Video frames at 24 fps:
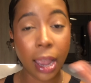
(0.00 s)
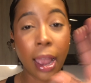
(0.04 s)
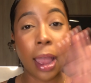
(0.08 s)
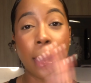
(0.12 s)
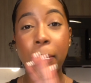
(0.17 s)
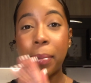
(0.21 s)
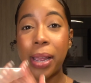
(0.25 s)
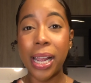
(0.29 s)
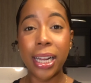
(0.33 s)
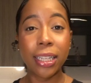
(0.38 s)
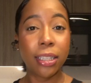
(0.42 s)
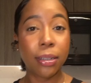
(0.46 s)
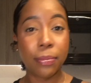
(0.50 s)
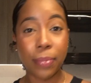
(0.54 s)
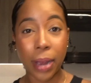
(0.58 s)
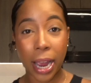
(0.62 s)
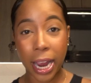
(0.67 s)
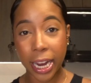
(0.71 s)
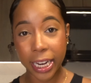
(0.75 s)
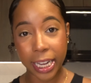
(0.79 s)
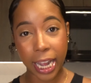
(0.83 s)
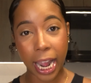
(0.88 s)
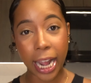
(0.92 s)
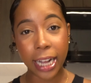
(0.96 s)
I may have to
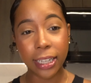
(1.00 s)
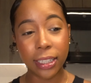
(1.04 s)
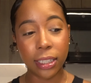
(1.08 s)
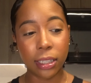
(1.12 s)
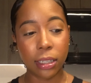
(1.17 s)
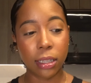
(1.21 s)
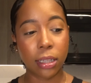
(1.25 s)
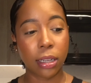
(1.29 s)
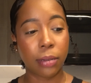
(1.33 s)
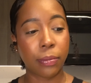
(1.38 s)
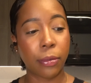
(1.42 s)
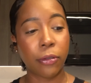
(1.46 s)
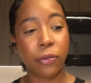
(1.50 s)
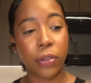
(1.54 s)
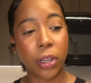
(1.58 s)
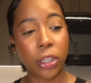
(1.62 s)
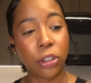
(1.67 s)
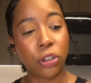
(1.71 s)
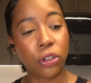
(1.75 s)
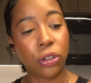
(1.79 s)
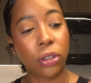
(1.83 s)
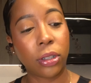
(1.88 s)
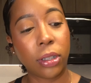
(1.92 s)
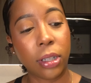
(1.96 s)
buy a case of them
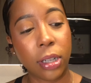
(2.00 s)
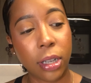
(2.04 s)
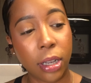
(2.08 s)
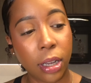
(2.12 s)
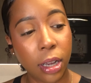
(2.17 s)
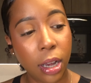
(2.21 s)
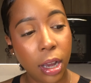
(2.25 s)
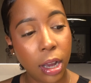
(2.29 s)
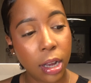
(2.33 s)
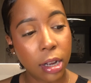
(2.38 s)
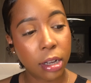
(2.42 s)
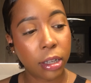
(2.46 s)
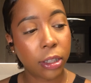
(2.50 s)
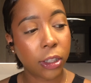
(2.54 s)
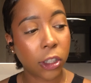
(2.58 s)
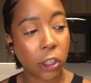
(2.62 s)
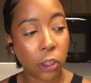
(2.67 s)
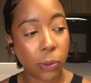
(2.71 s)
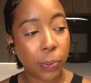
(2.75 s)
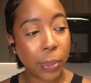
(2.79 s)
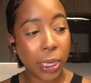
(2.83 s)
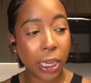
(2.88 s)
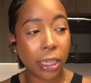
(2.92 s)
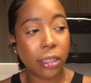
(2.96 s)
eventually,
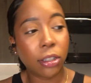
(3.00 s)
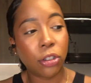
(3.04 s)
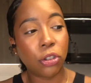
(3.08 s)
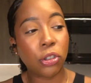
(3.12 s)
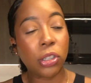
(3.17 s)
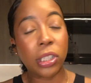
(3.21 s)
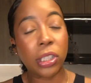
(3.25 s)
just because you